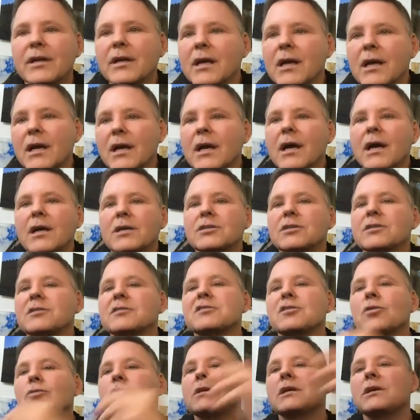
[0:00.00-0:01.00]
A
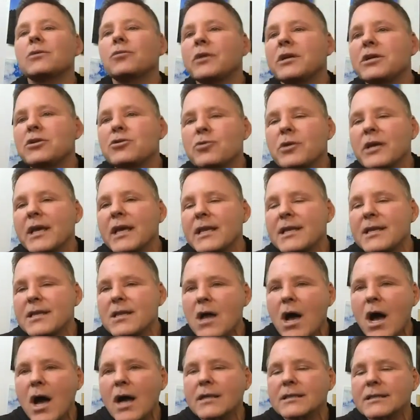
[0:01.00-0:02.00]
concussion's only when you get
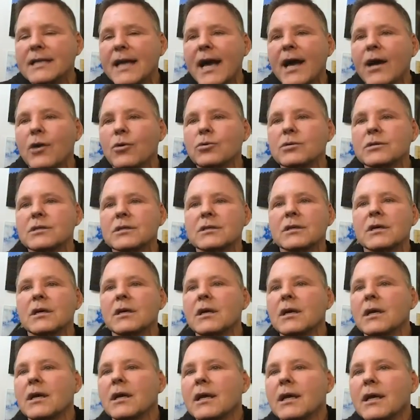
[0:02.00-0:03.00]
knocked out
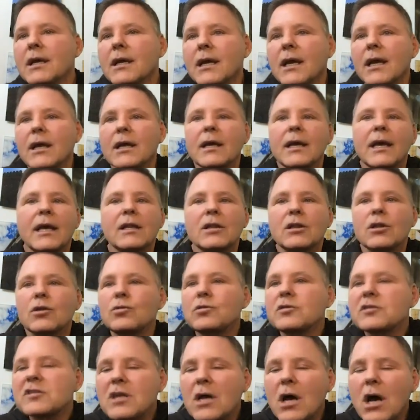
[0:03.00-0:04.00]
and
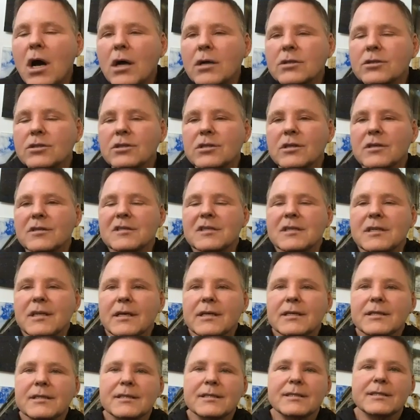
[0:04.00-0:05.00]
lose
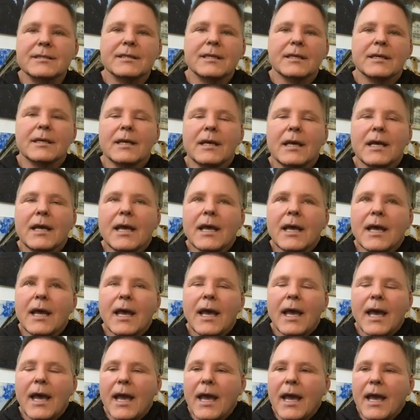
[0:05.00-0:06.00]
consciousness.
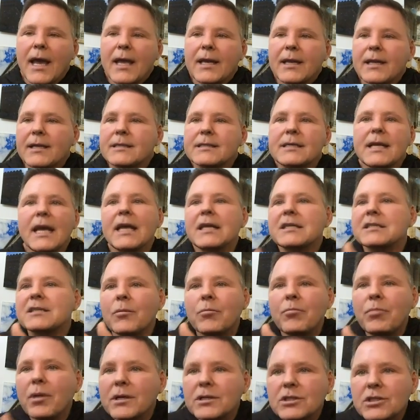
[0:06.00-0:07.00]
And it takes a
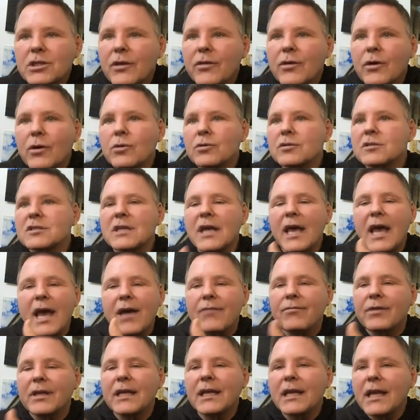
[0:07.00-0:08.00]
bunch of those to
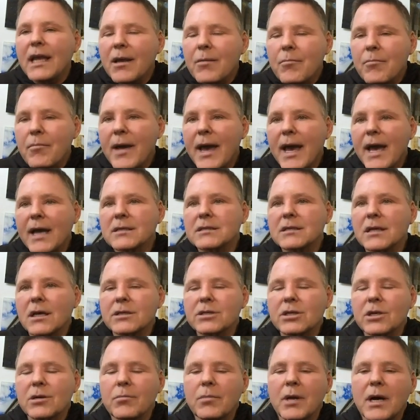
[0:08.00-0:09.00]
have any impact
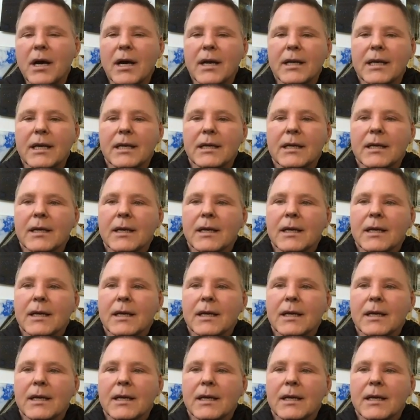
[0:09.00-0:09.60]
on your body.